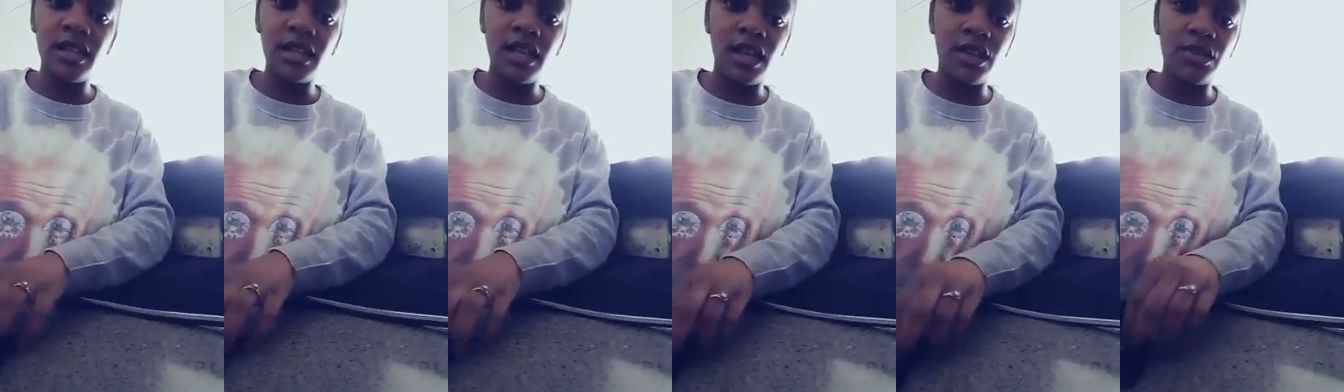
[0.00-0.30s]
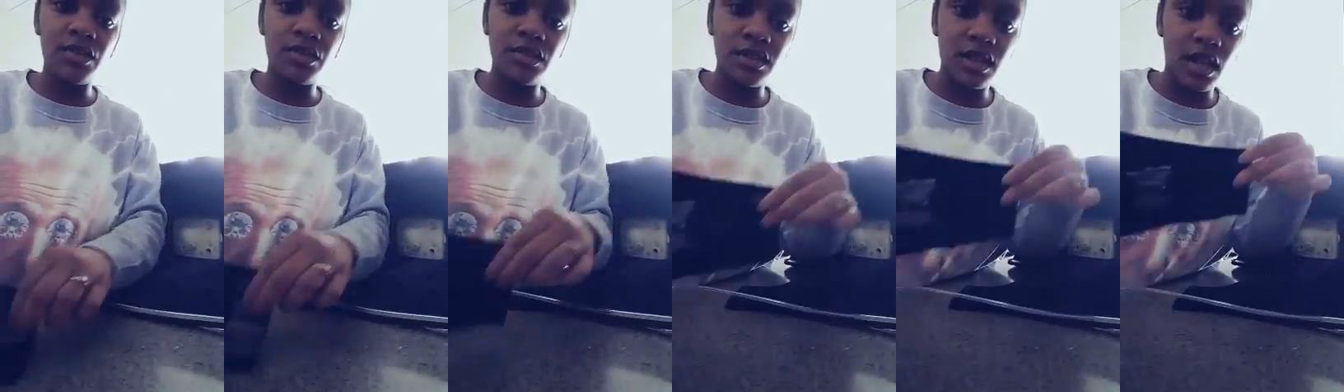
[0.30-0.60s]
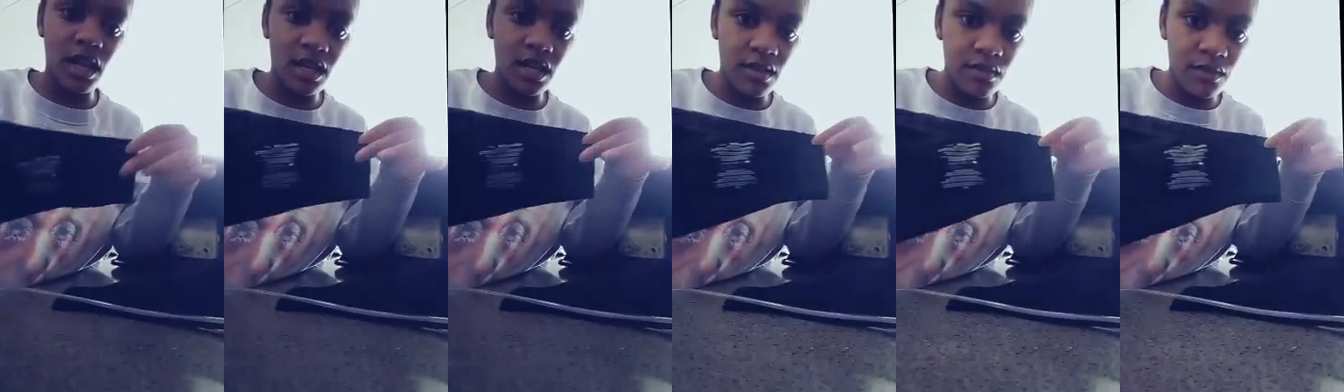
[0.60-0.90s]
the other
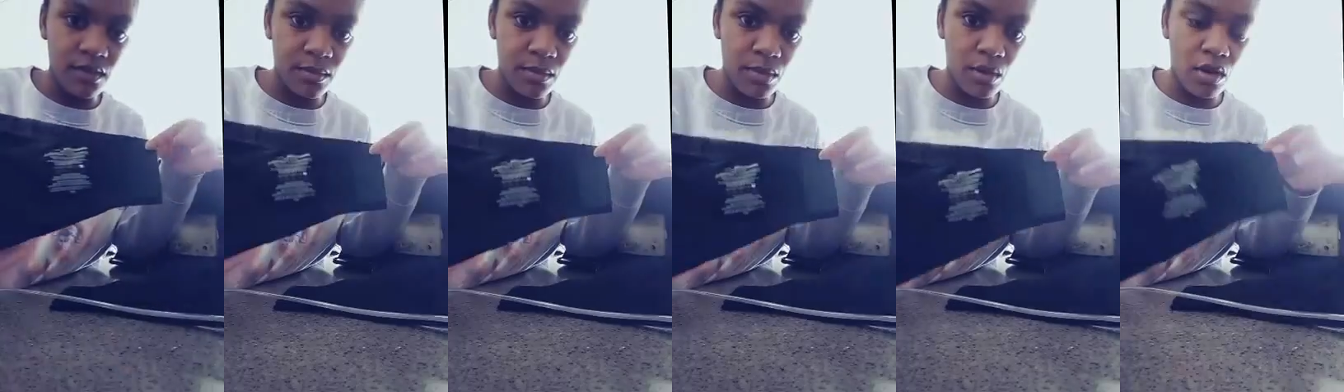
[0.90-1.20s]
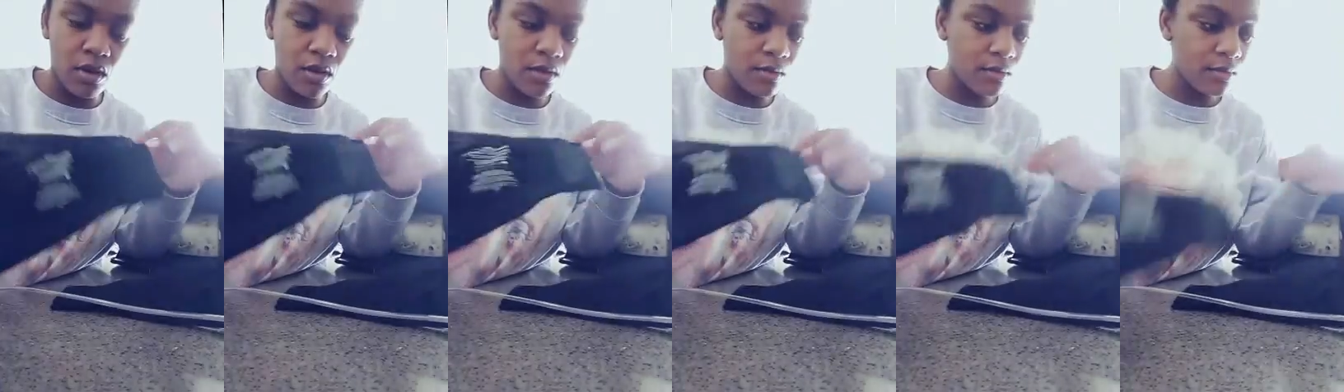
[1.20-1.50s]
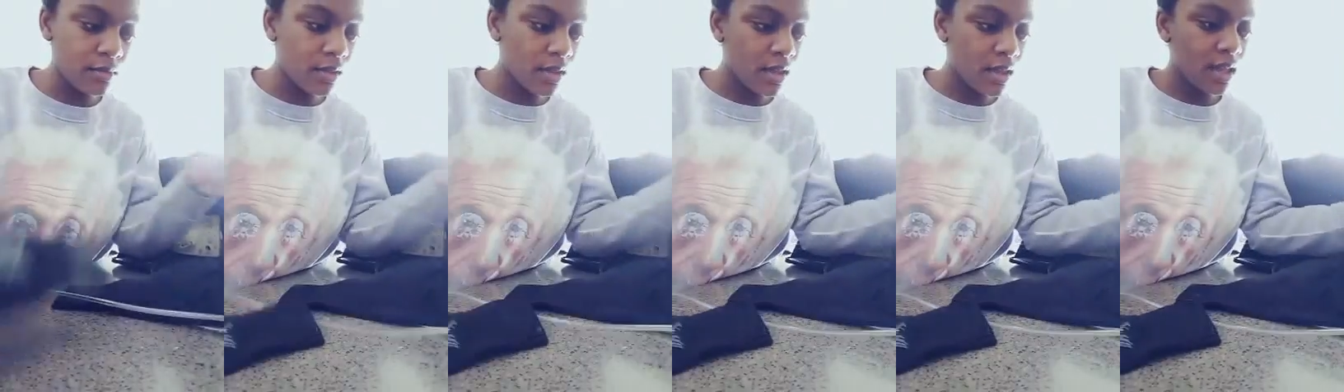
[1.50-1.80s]
side of the bra.
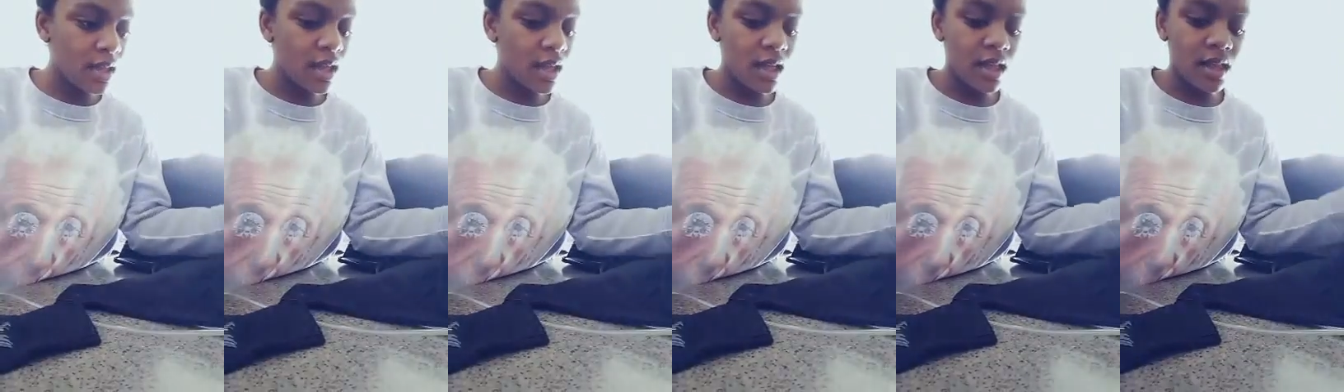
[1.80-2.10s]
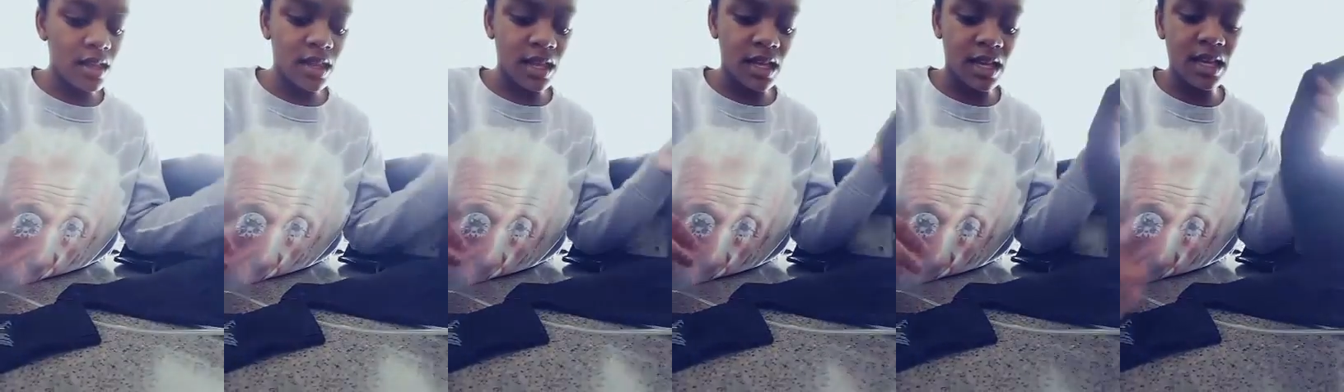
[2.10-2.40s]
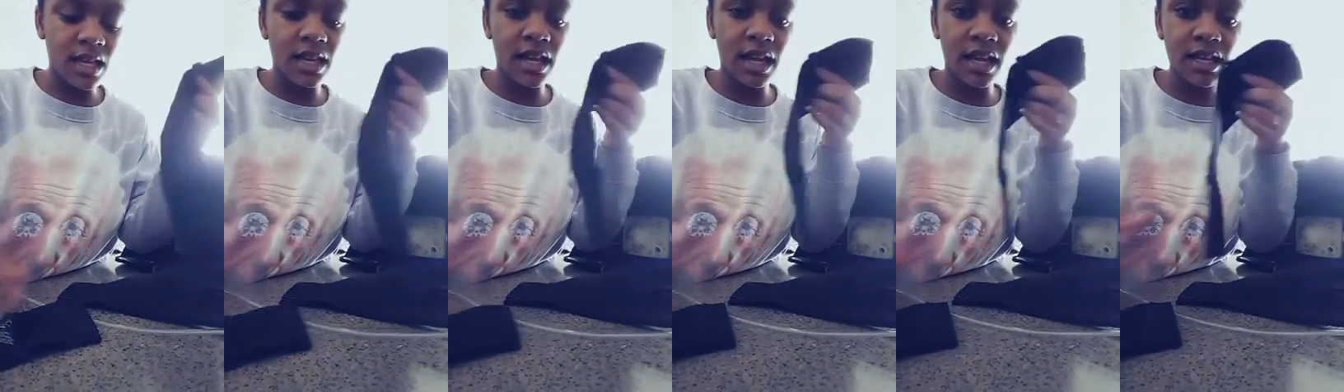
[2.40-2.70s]
They
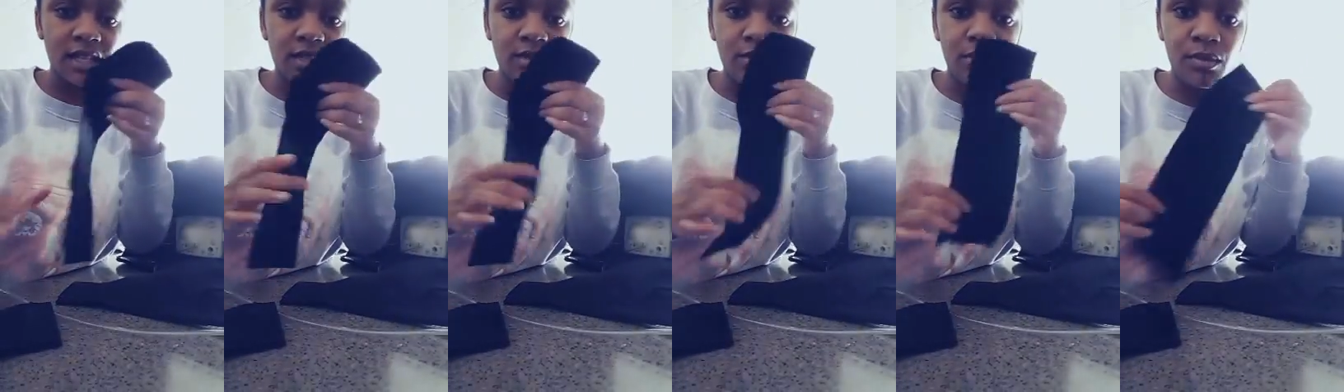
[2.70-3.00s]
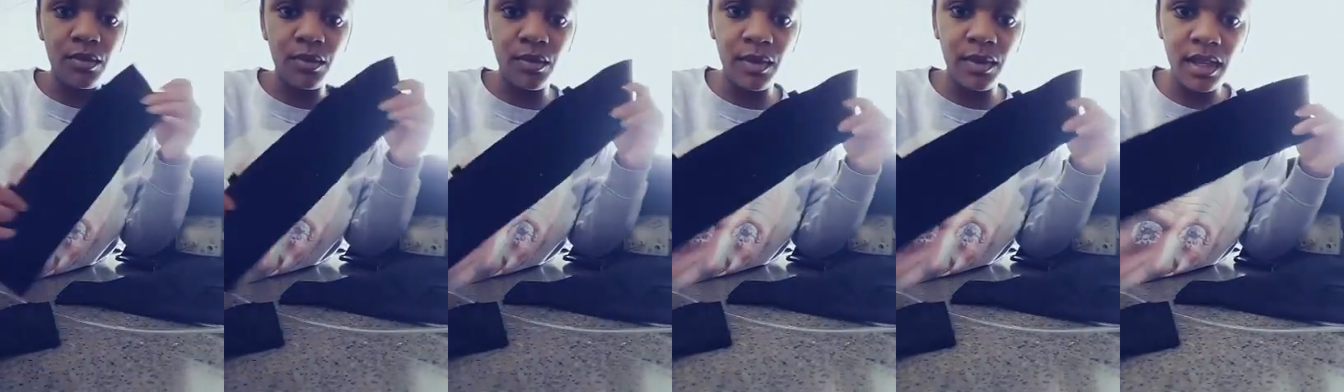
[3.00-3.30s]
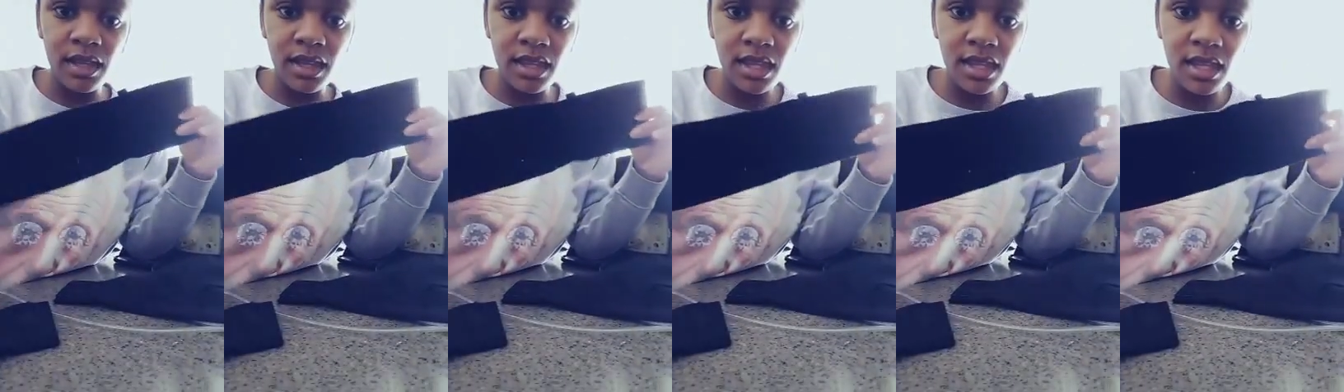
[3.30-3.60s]
connect
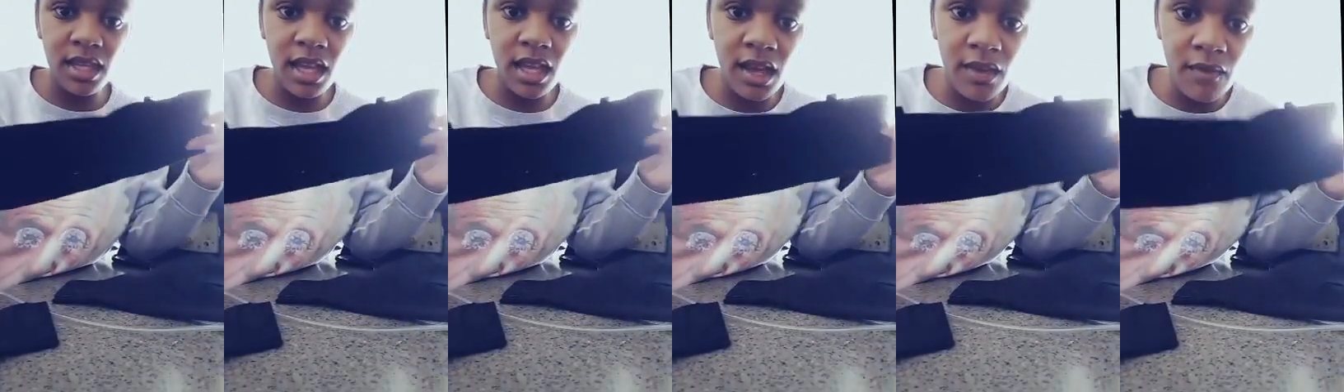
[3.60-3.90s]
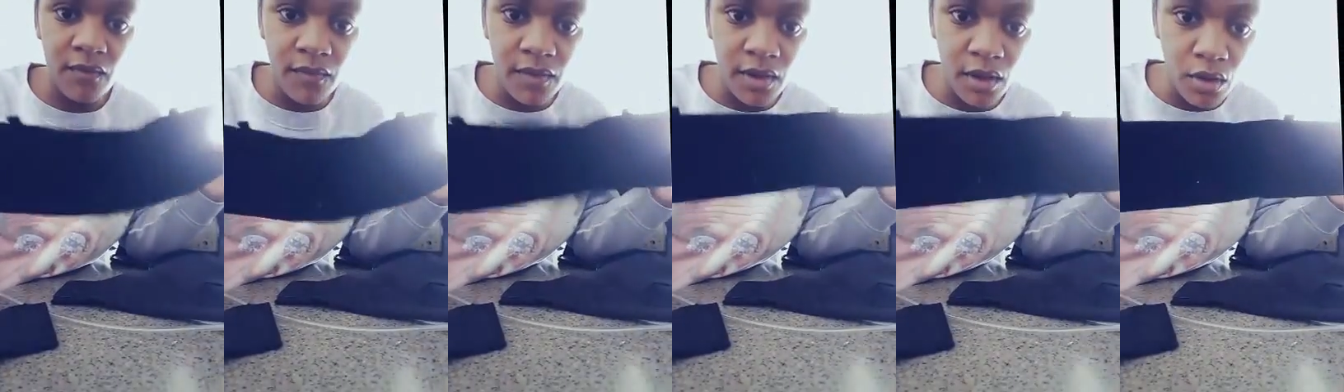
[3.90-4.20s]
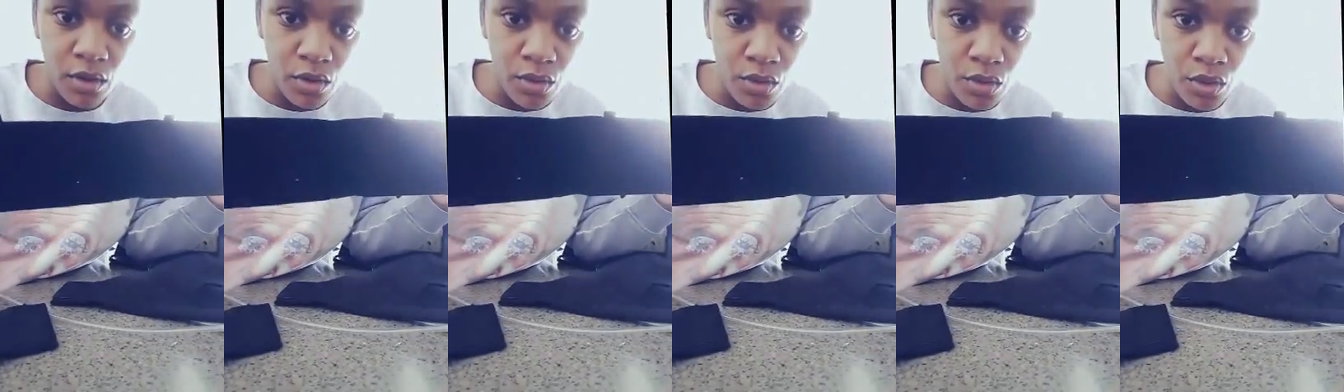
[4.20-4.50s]
with a
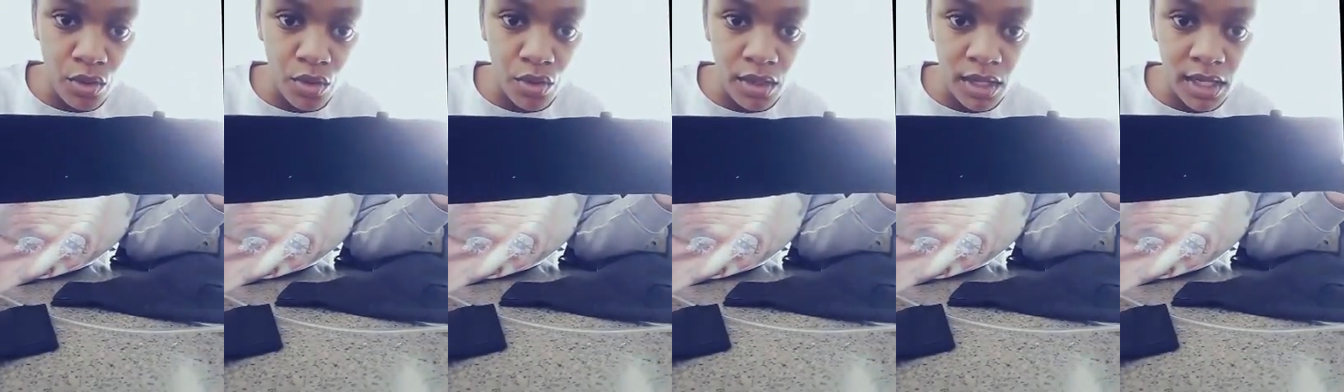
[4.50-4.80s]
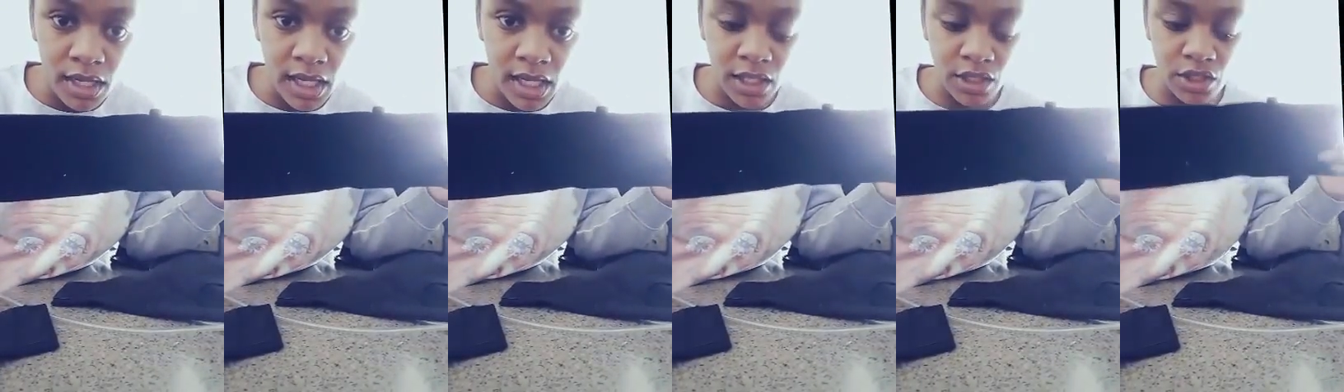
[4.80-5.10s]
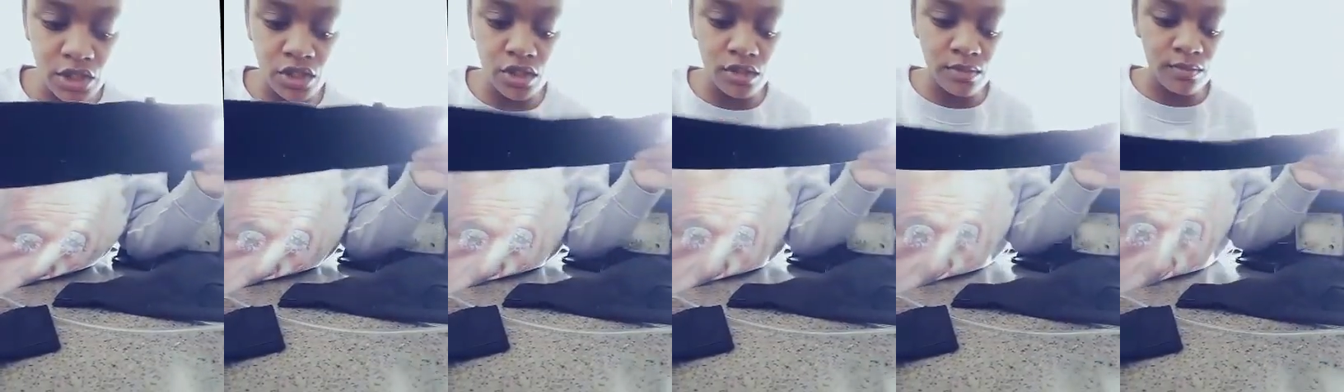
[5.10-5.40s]
Velcro
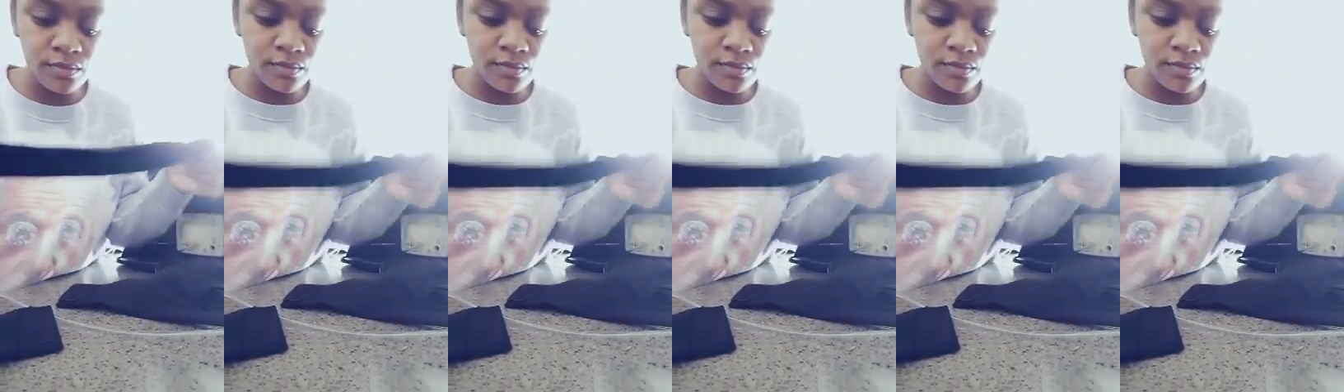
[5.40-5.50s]
connector.